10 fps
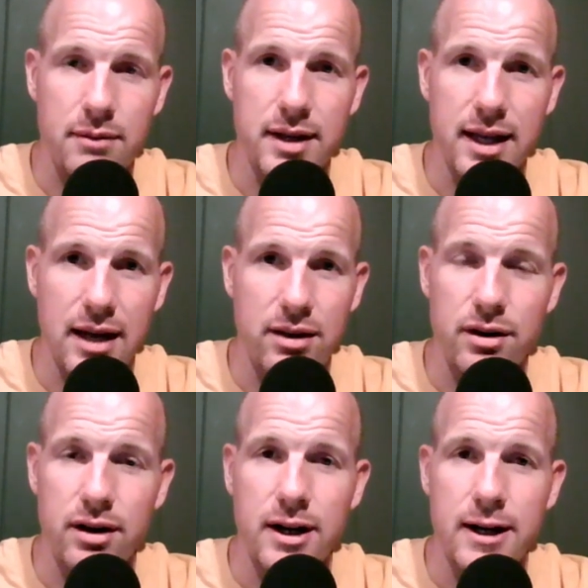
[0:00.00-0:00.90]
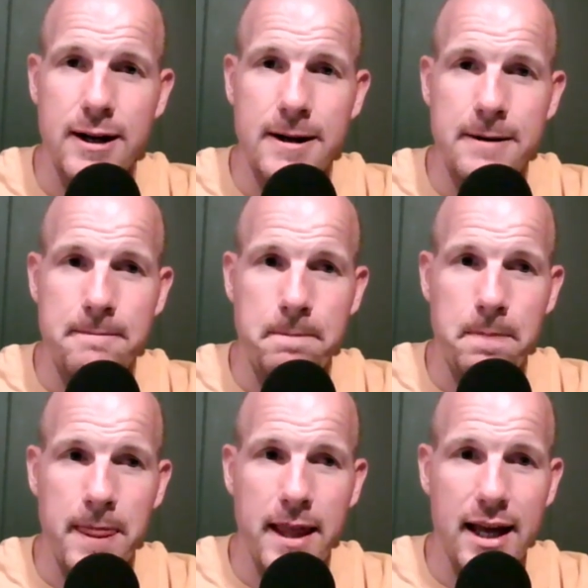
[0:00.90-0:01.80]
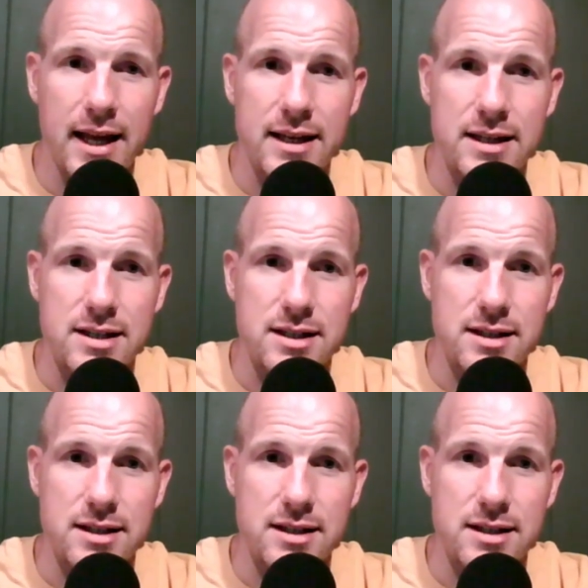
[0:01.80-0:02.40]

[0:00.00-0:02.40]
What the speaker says: come together. And